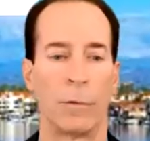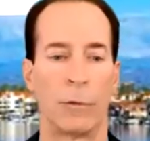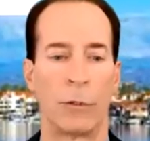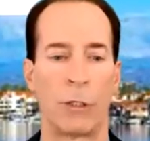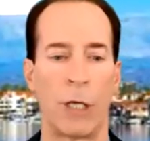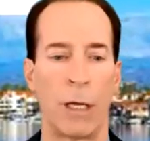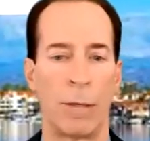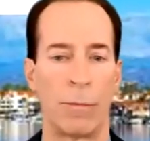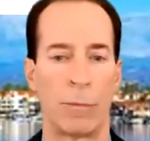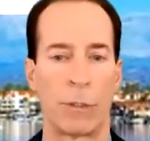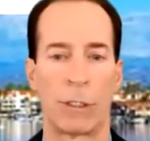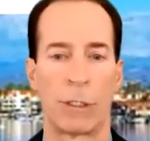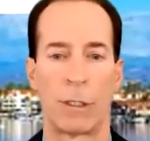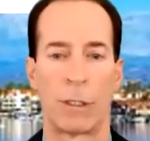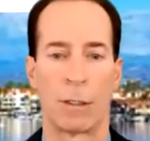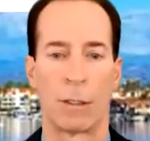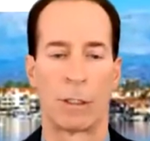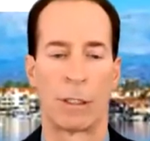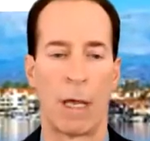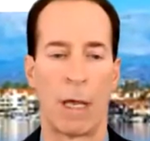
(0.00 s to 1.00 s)
James,
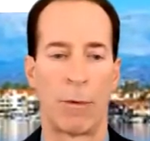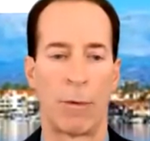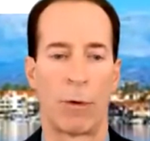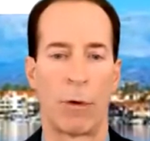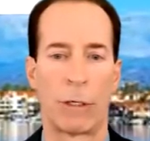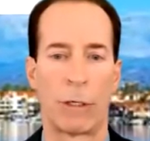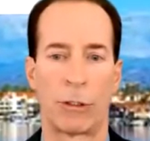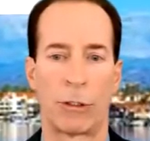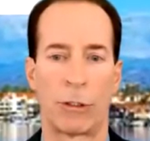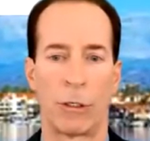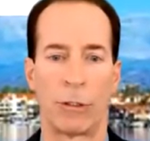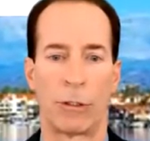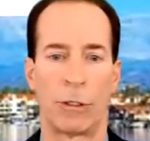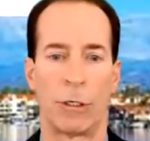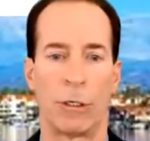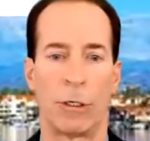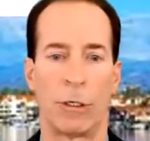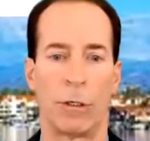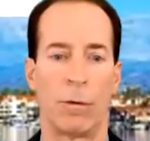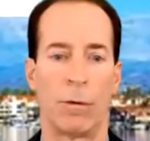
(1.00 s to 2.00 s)
same question to
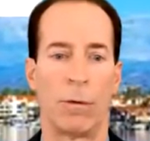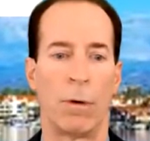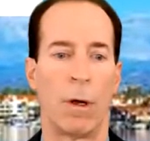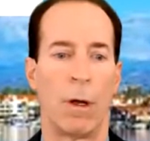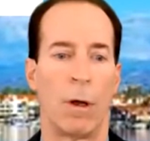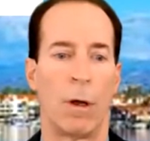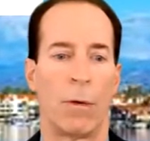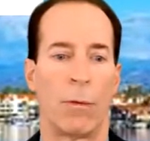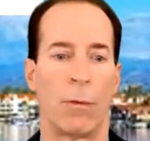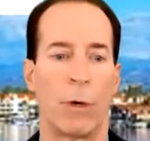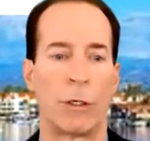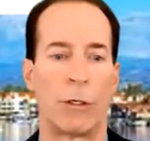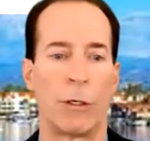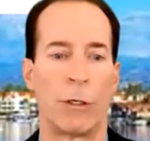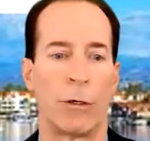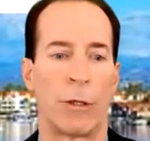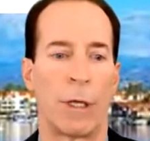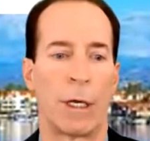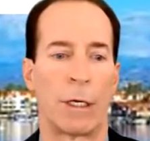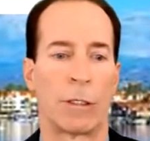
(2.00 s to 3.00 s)
you. What do
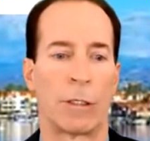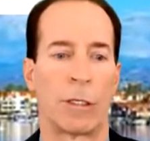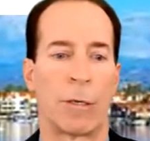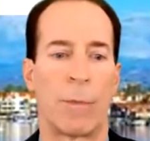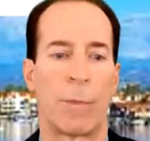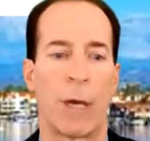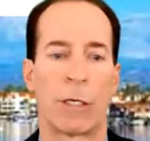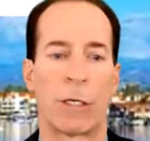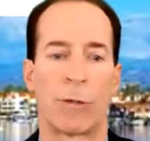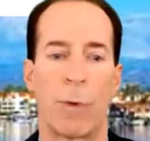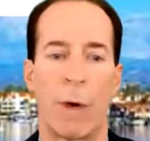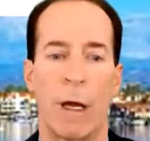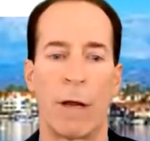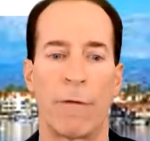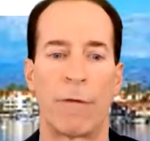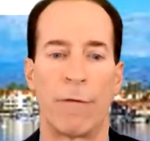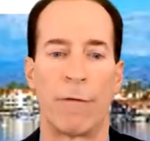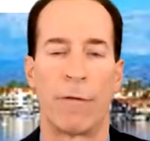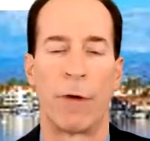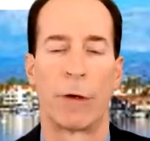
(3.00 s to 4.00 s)
you think is the best way
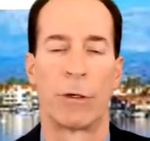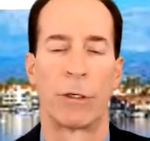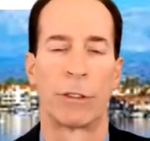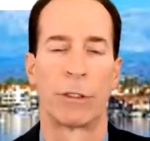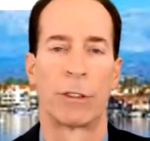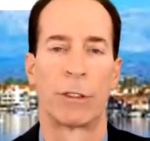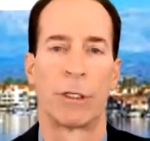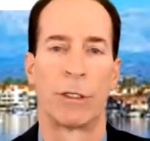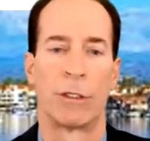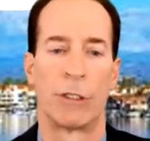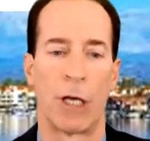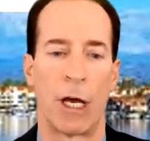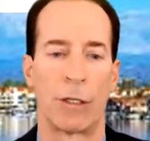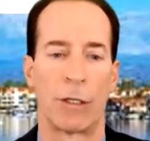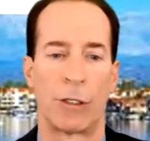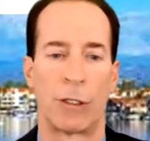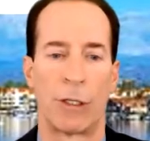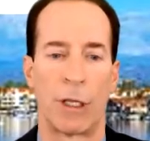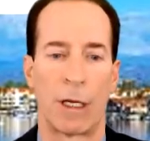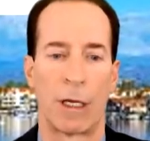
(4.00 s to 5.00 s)
for voters to
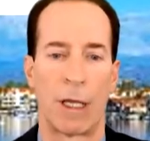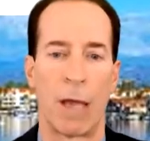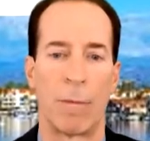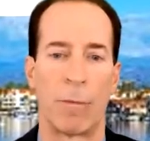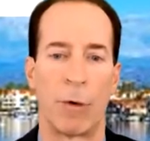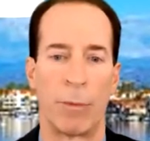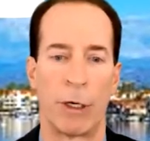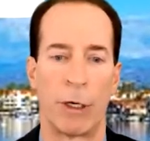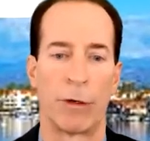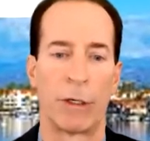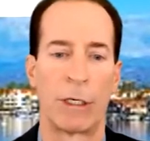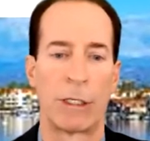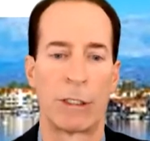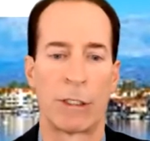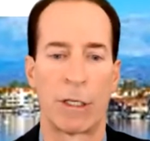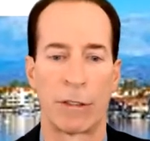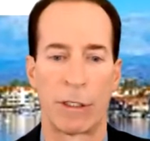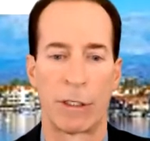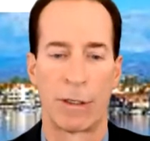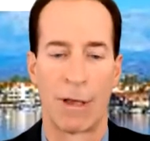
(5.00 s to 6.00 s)
judge the capabilities
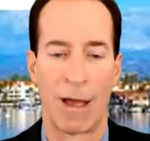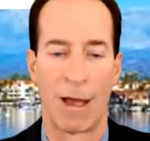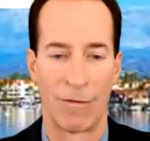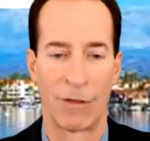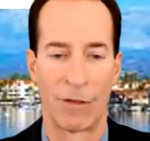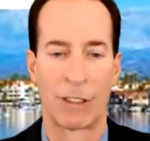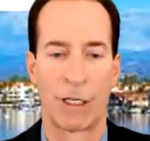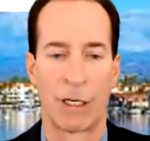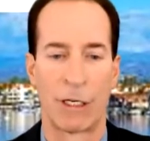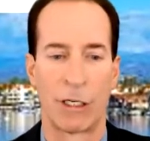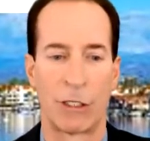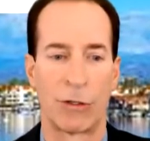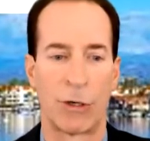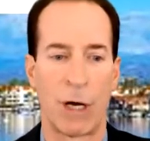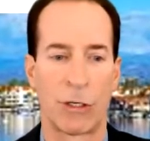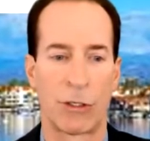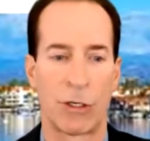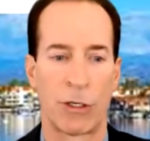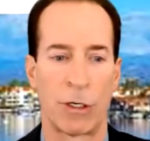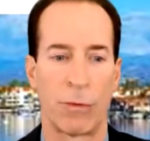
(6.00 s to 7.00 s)
of a city
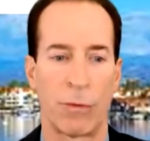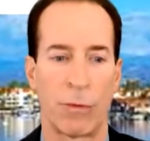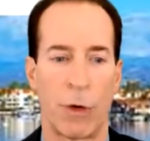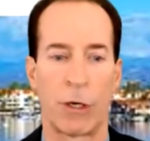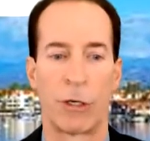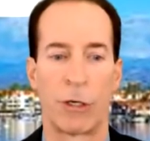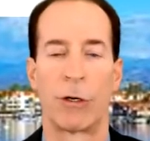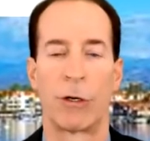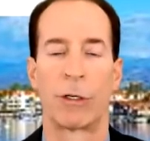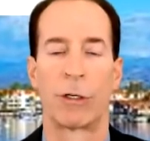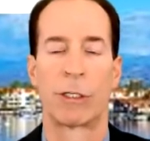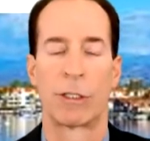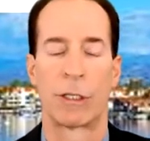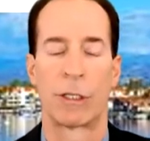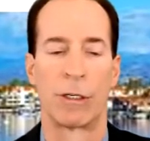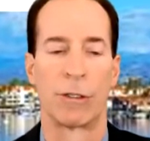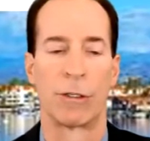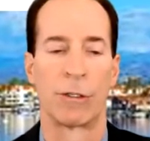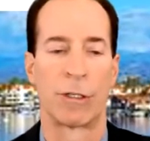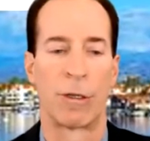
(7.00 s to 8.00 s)
treasurer? What are your
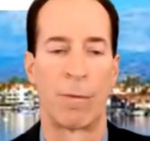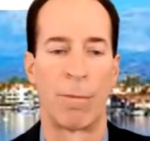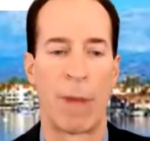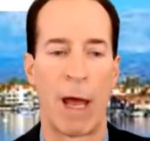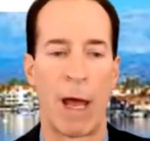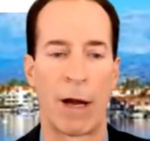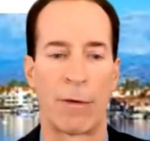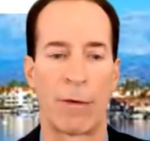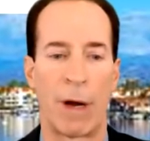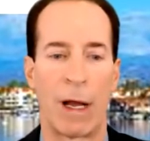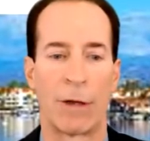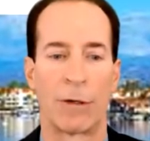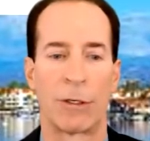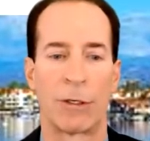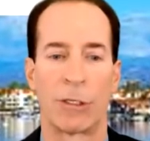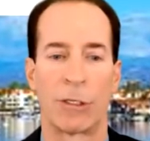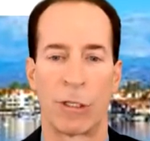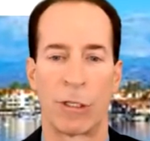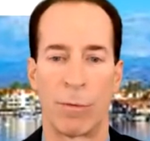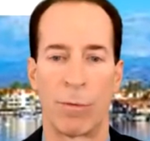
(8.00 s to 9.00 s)
skills and background
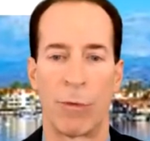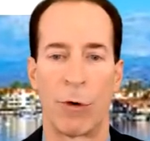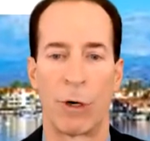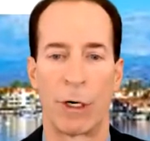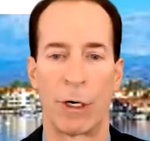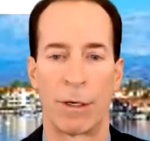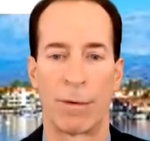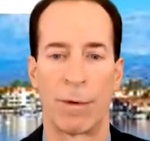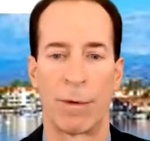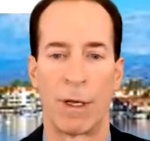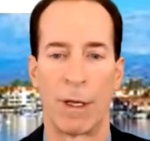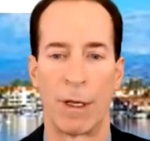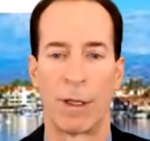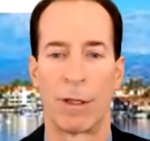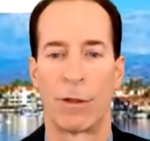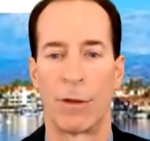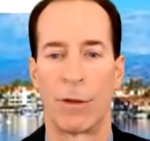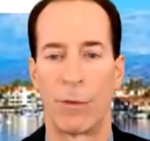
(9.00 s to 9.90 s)
to support the